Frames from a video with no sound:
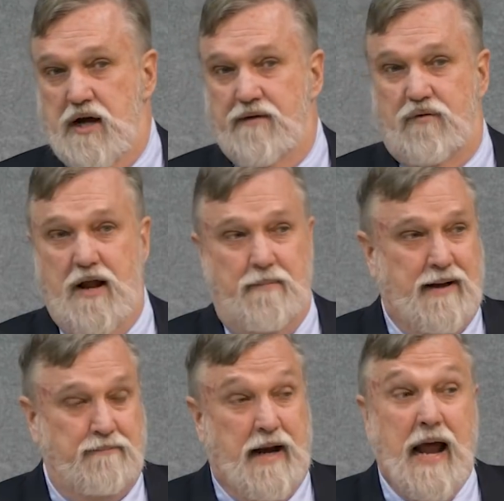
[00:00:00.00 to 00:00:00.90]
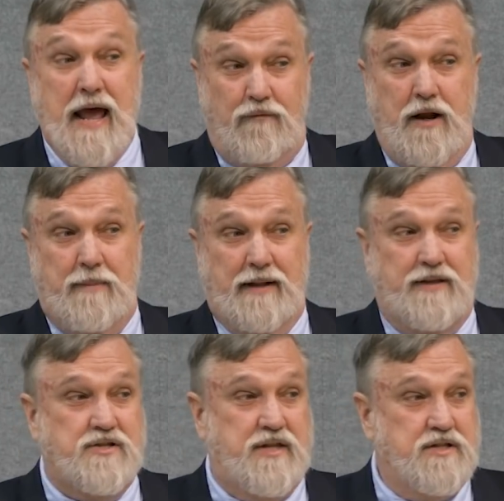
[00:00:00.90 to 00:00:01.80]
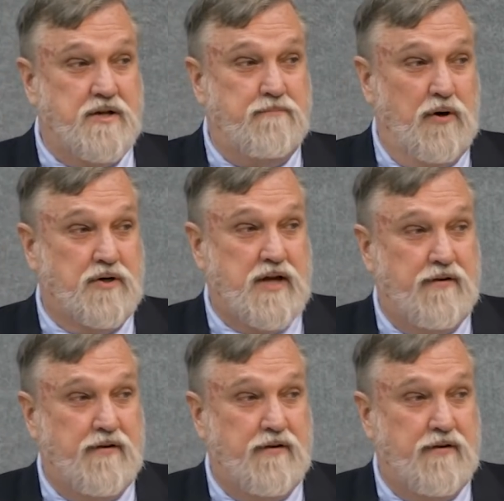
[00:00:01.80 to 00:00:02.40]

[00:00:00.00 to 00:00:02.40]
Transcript: I've read about, but I have read about these things in books.